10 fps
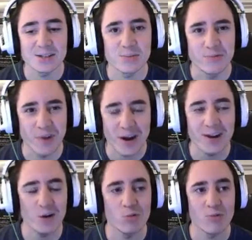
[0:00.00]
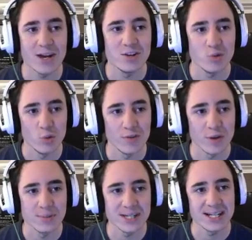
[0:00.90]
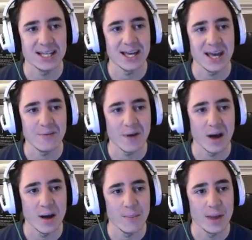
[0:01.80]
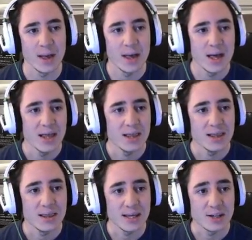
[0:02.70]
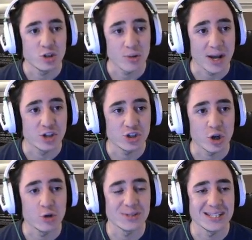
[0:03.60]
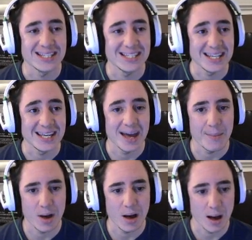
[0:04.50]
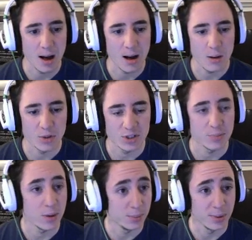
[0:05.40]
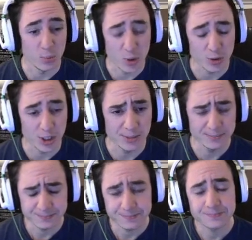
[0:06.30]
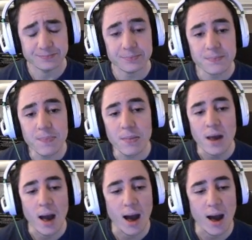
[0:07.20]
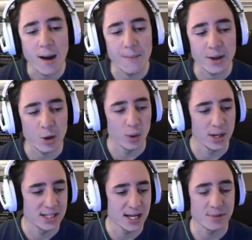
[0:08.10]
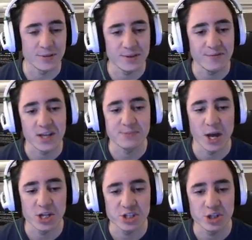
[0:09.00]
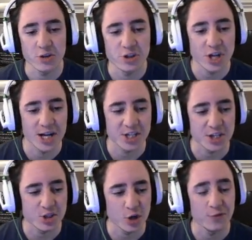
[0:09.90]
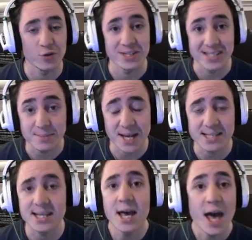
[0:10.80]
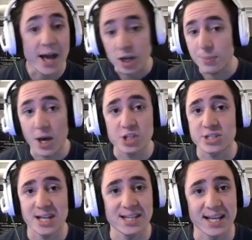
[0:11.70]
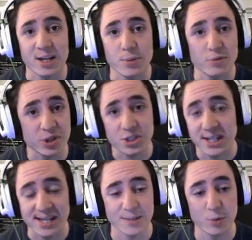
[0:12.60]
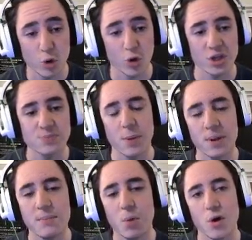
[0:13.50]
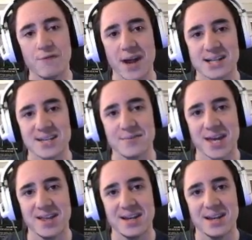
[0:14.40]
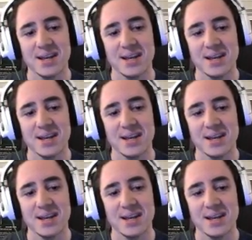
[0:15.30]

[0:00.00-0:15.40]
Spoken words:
Very long range, all of them, particularly if the Trench goes the DMR, which he probably will do. Cool. In terms of the first purchase though, the Shark does go for the Semtex. A good purchase. I think it'll be really good to clear some corners, probably more effective in